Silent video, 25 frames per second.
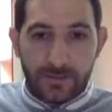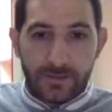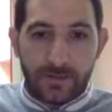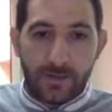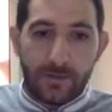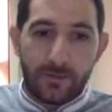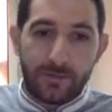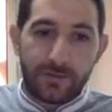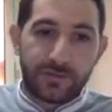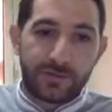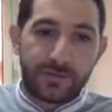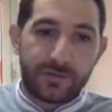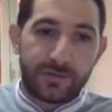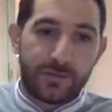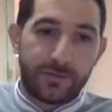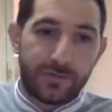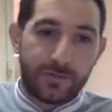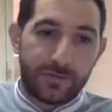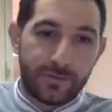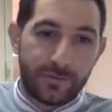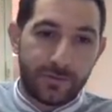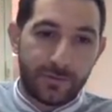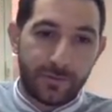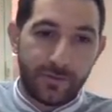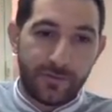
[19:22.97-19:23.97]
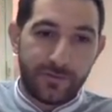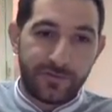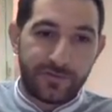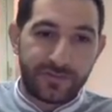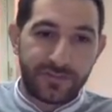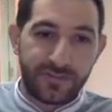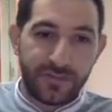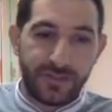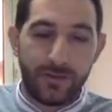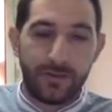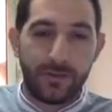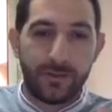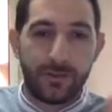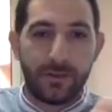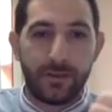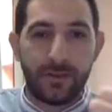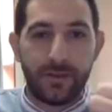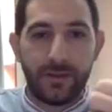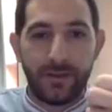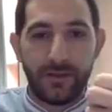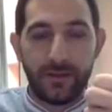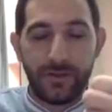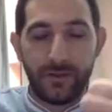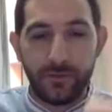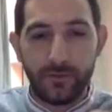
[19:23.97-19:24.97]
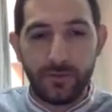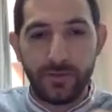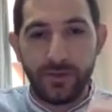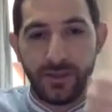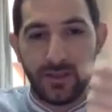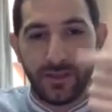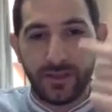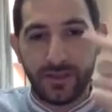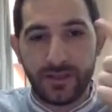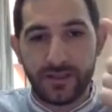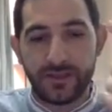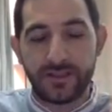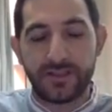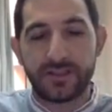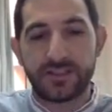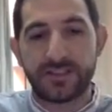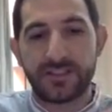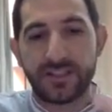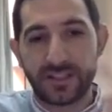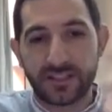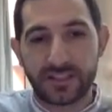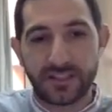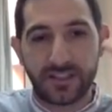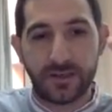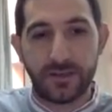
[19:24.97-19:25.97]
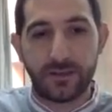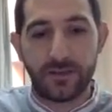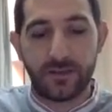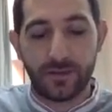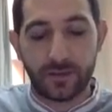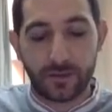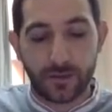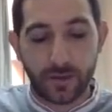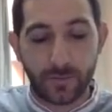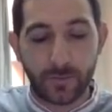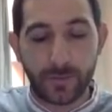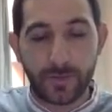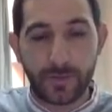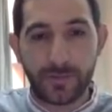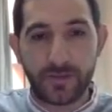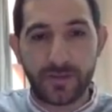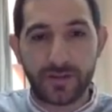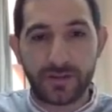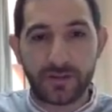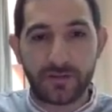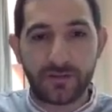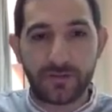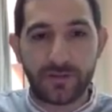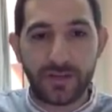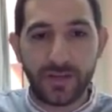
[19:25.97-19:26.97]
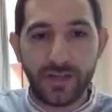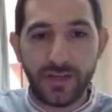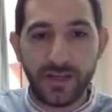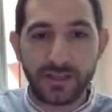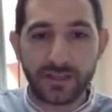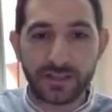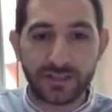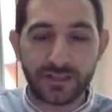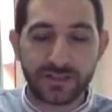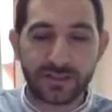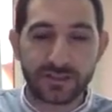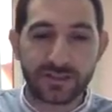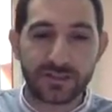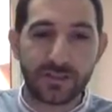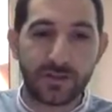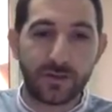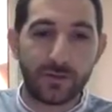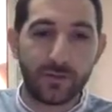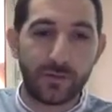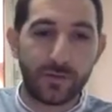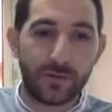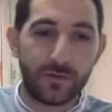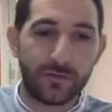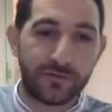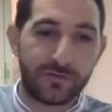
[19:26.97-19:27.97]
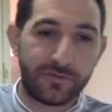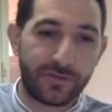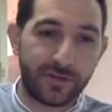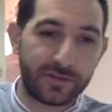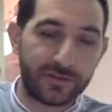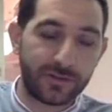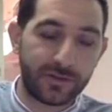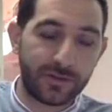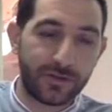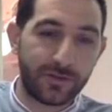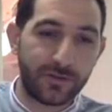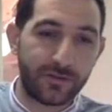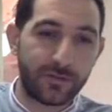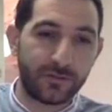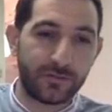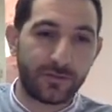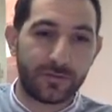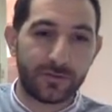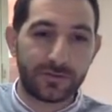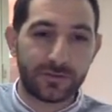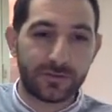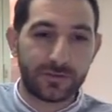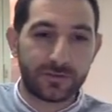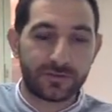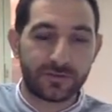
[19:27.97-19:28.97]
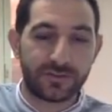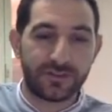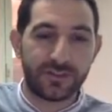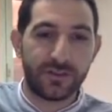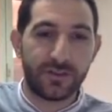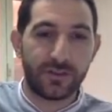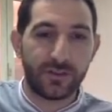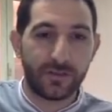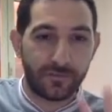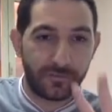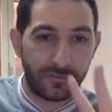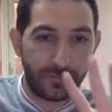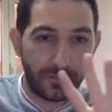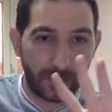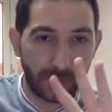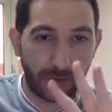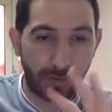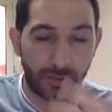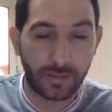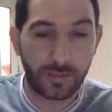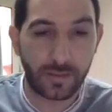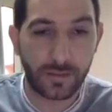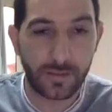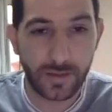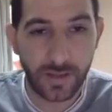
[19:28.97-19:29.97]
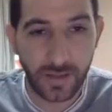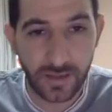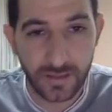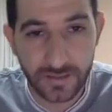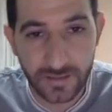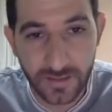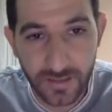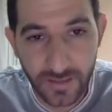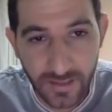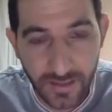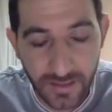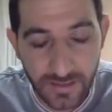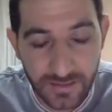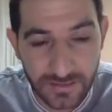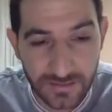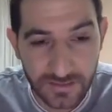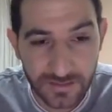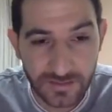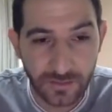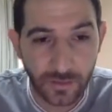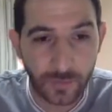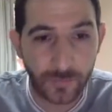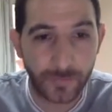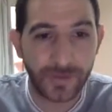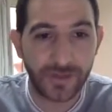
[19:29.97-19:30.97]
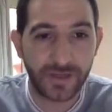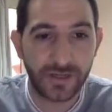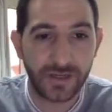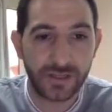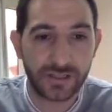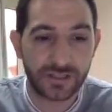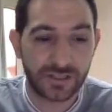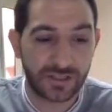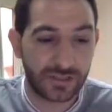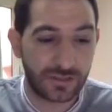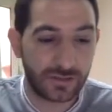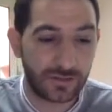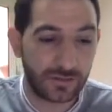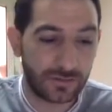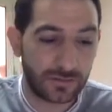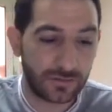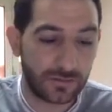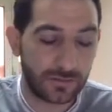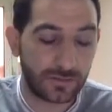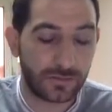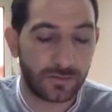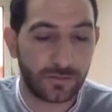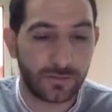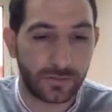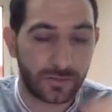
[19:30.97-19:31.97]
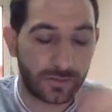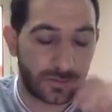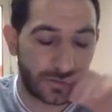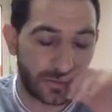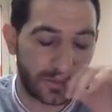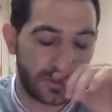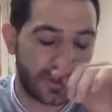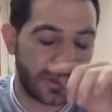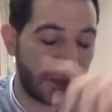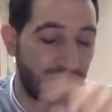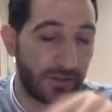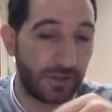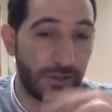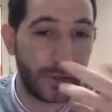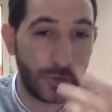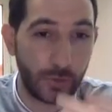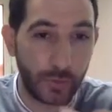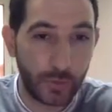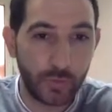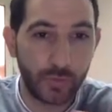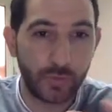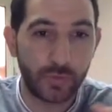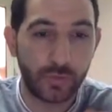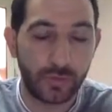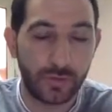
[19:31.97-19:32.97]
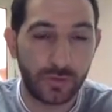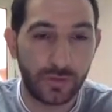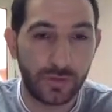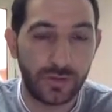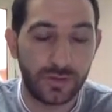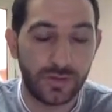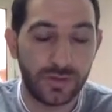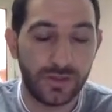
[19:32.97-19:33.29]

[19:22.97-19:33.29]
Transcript: Now, so we've seen the union, intersection, and the complement of relations. Now you finally want to see the fourth and last operation, or a new